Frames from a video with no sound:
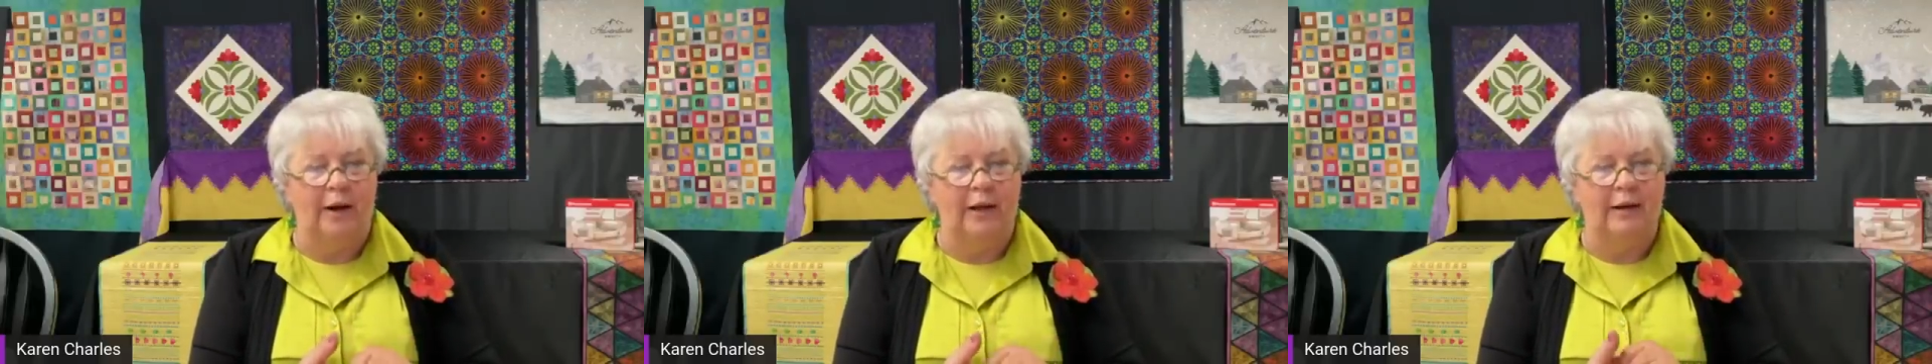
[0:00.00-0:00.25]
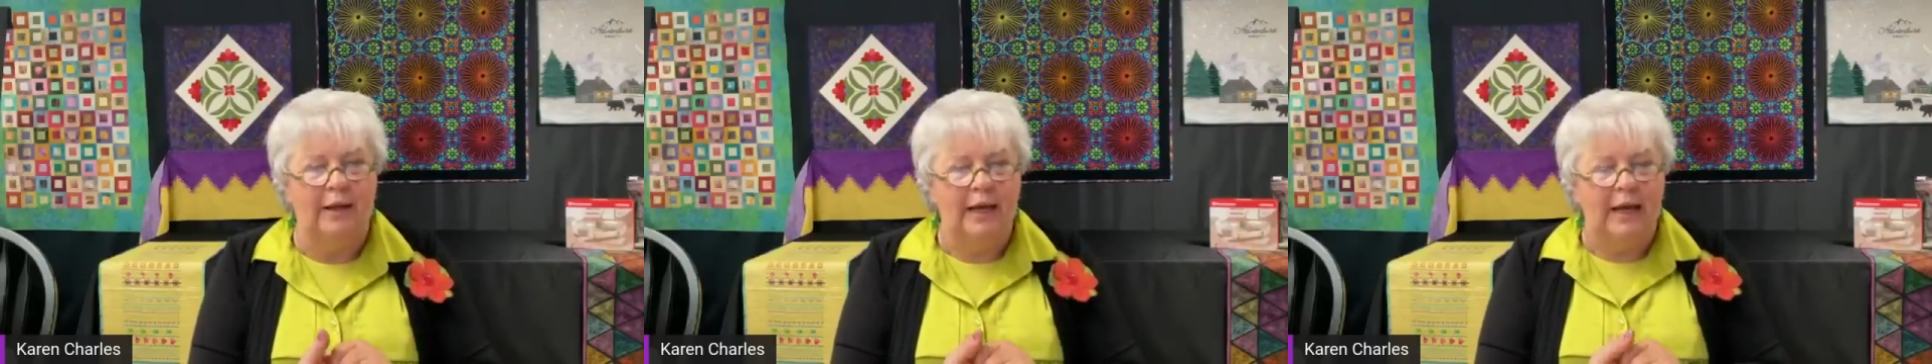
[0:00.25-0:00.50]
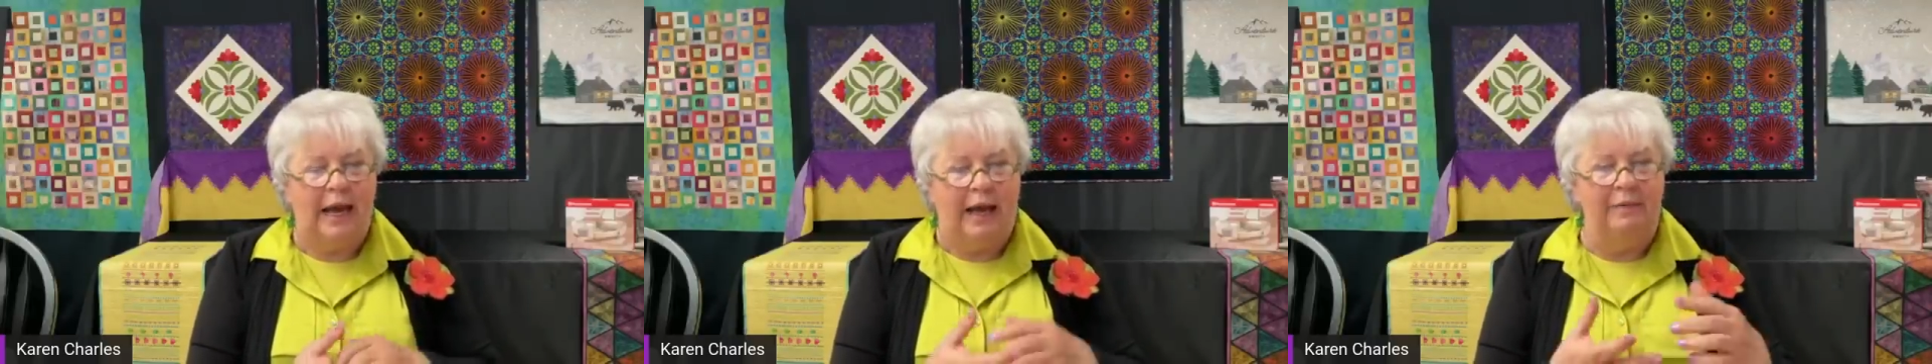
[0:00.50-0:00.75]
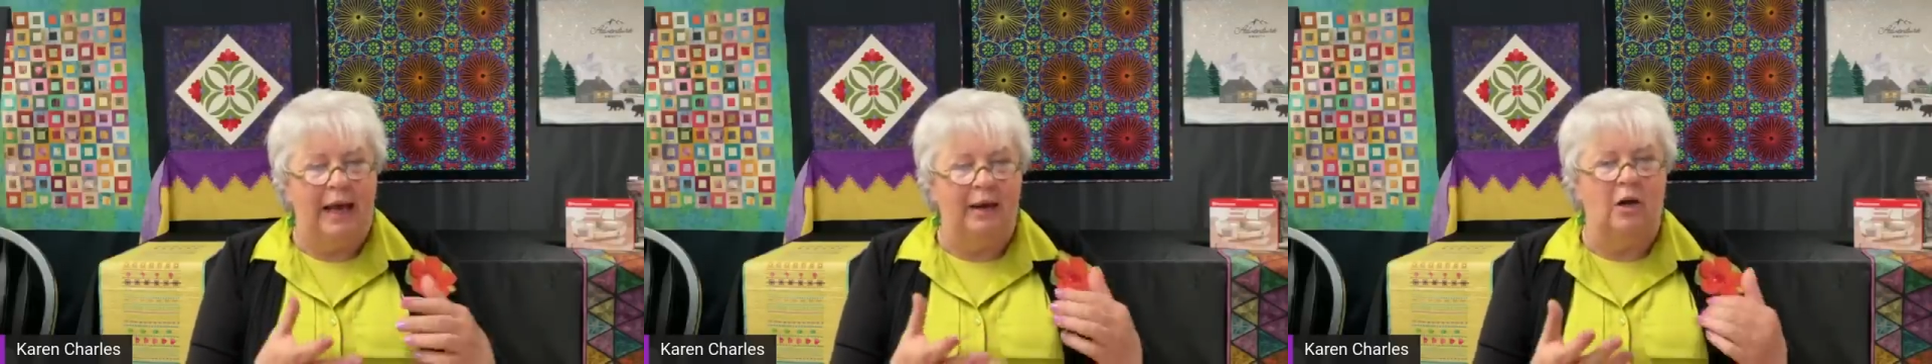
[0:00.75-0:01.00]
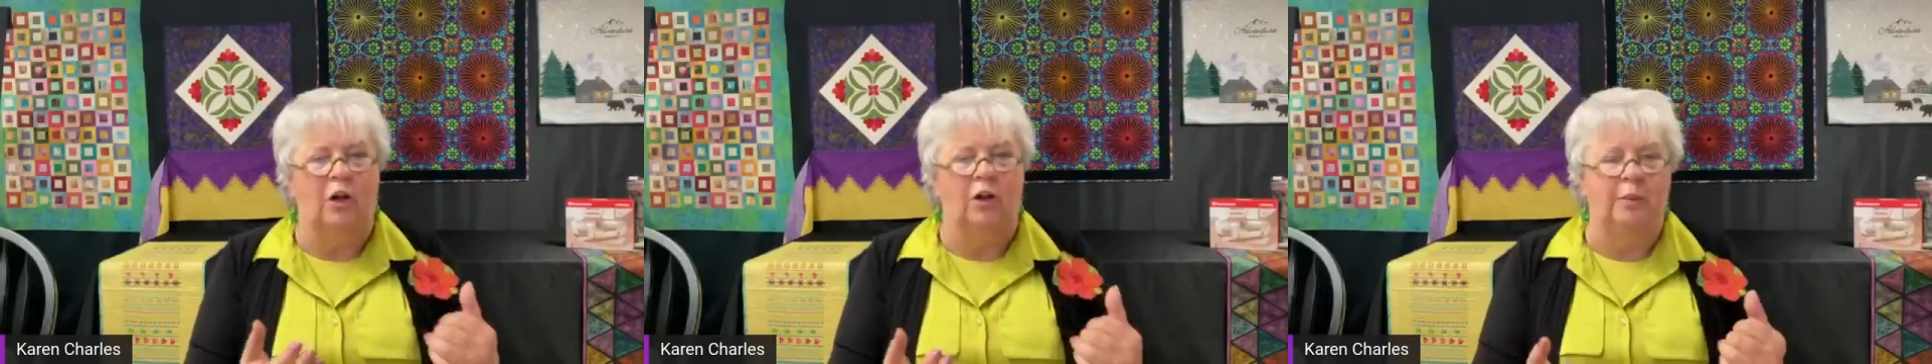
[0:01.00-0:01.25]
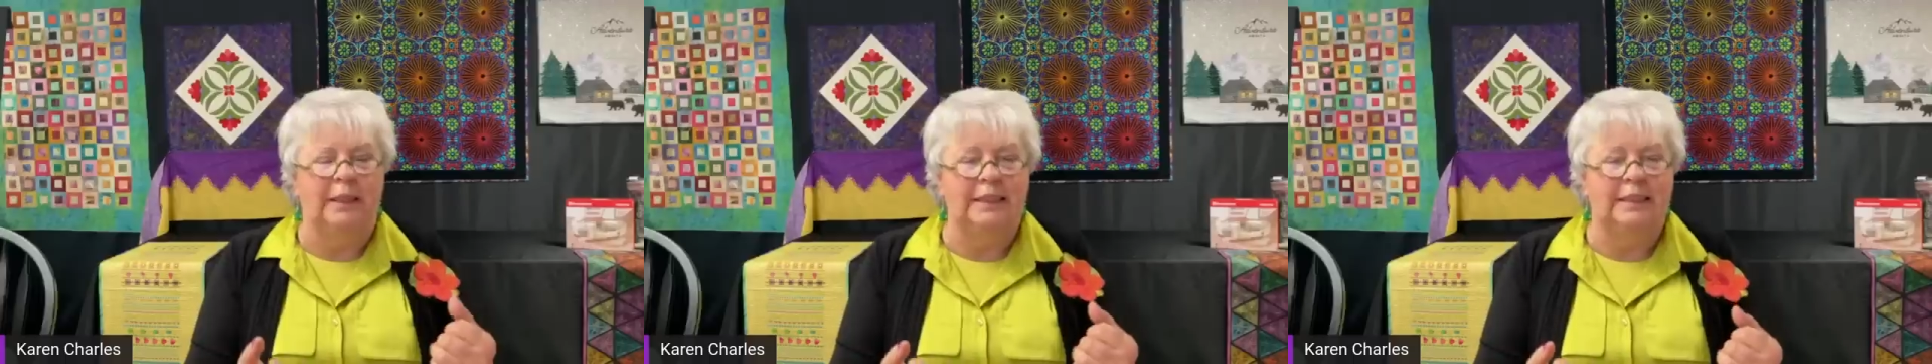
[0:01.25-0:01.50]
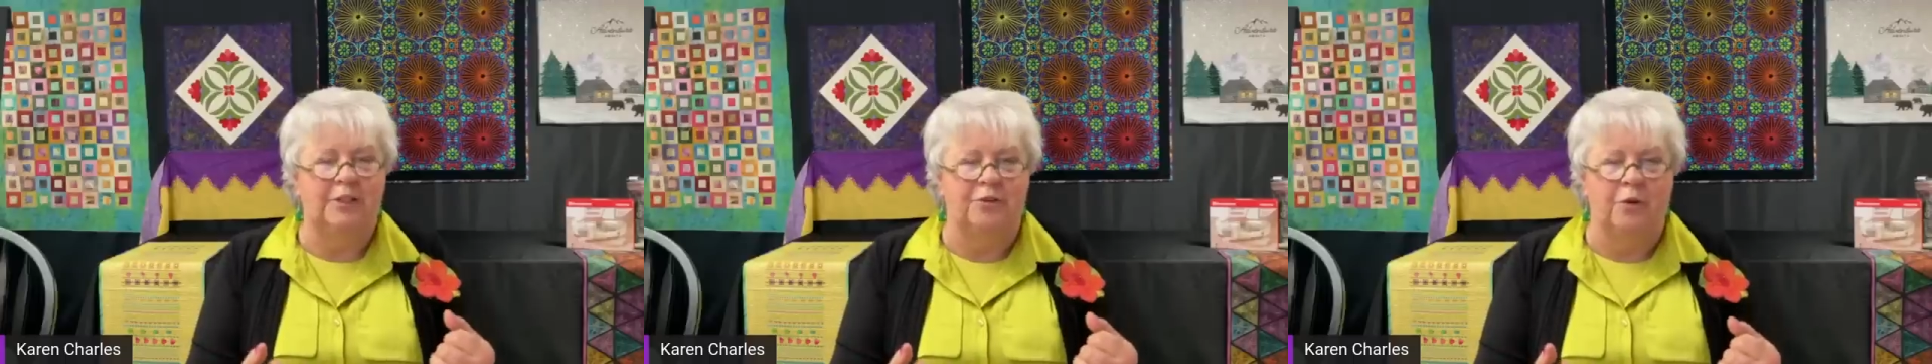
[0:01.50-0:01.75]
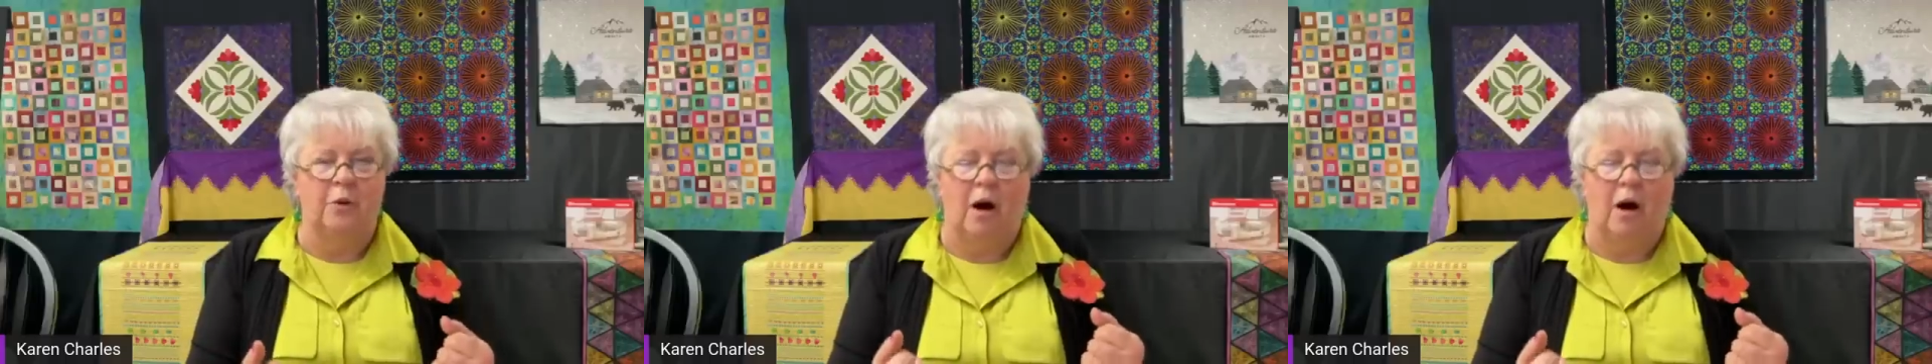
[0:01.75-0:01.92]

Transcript: it and that color bleeds through,